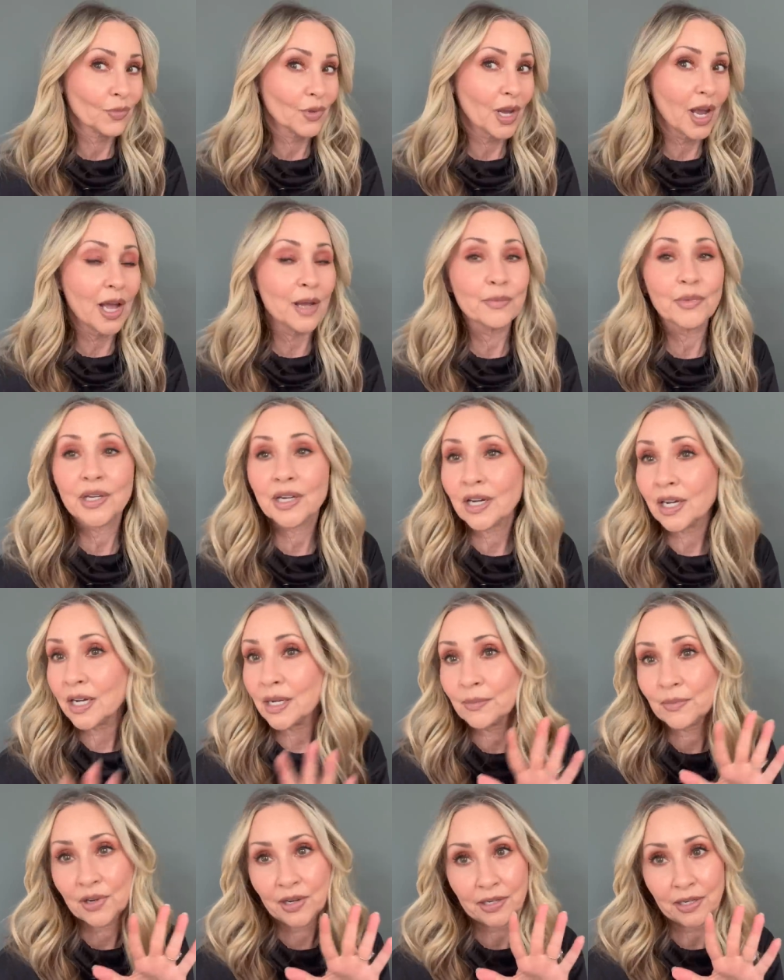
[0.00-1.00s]
I mean,
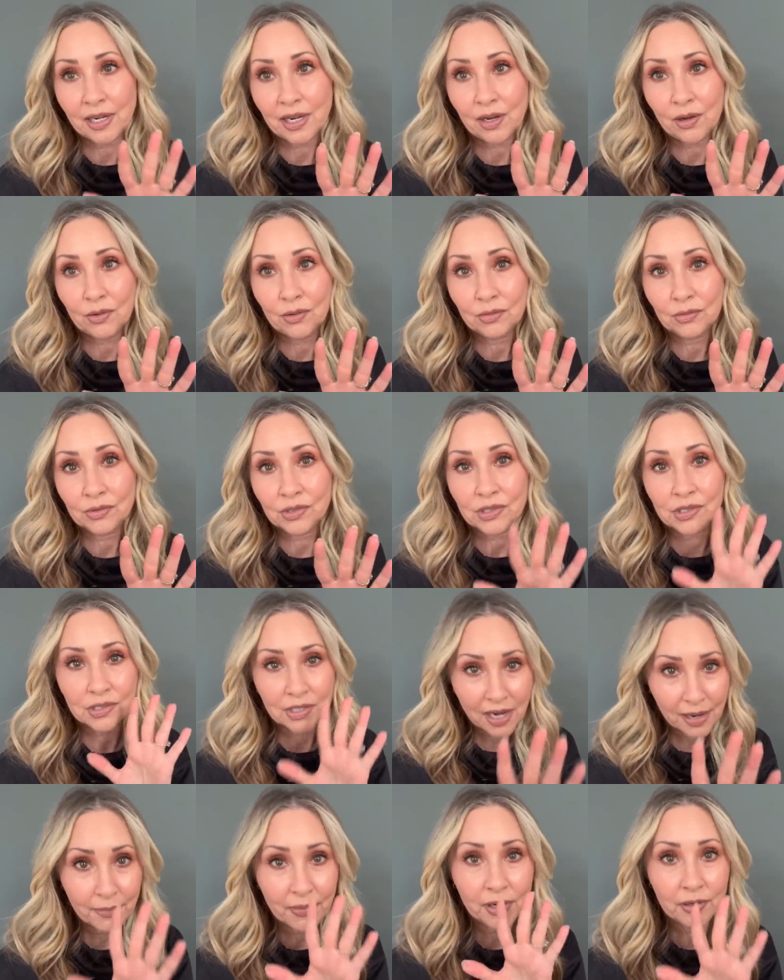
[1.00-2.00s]
come on now.
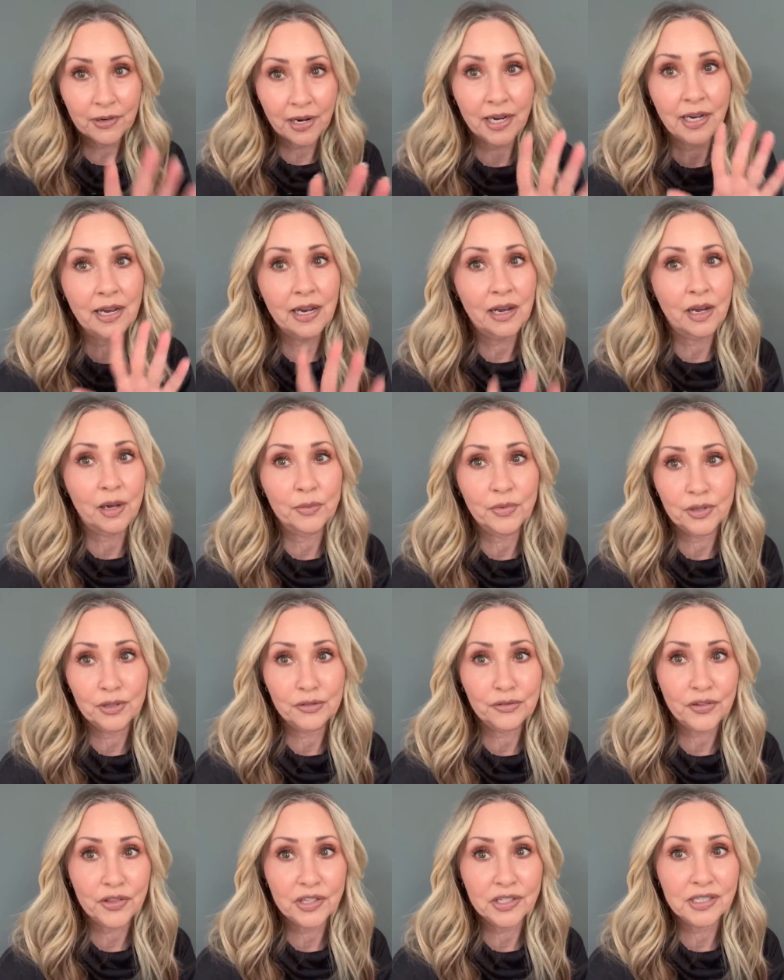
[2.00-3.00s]
Stop it right now how
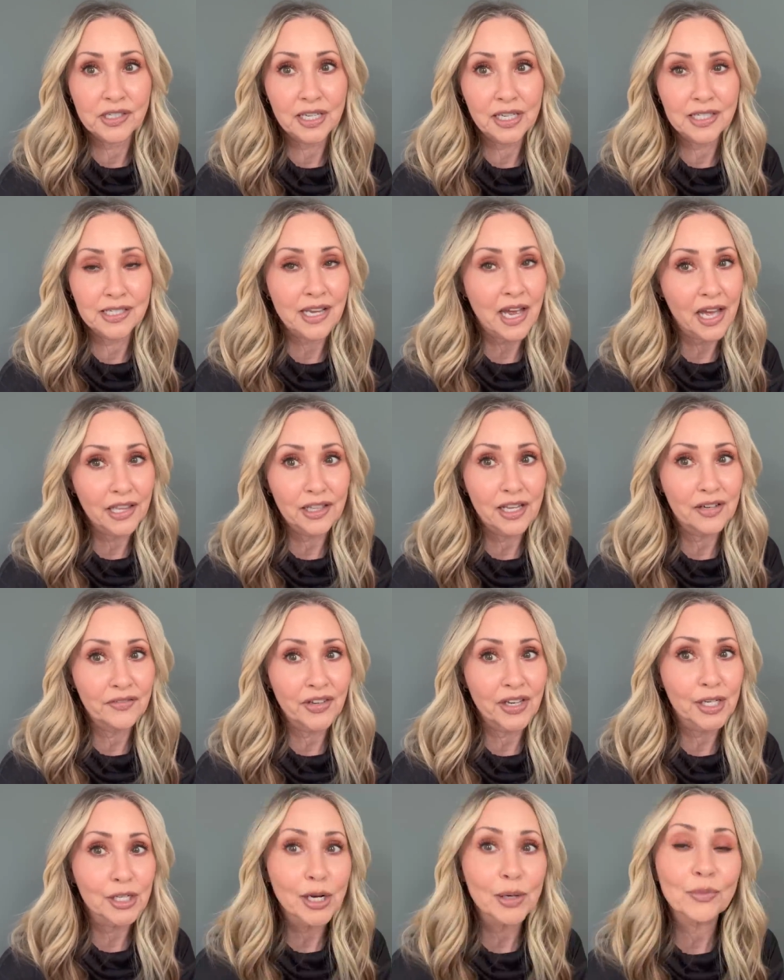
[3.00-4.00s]
beautiful this is. I love
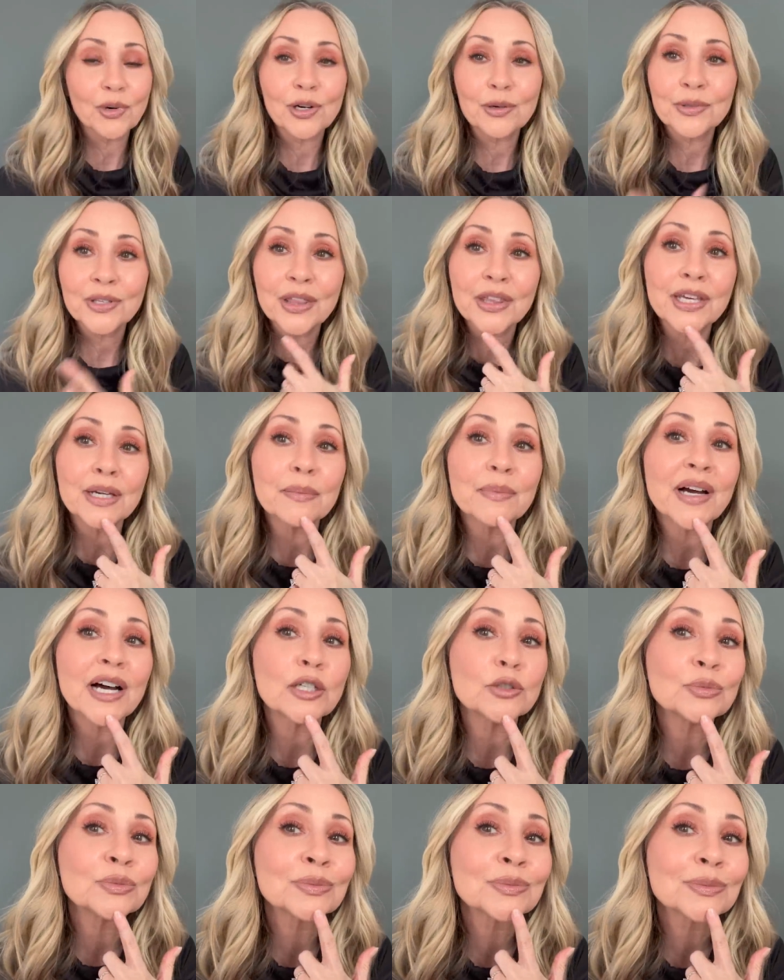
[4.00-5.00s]
it. And what do we think
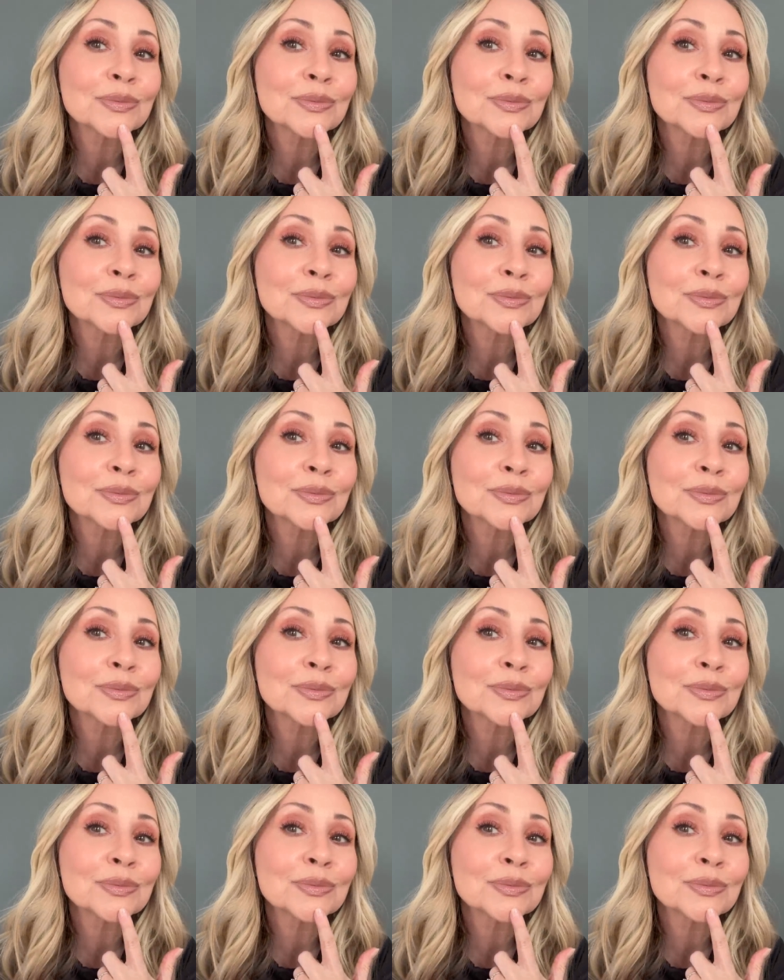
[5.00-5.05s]
about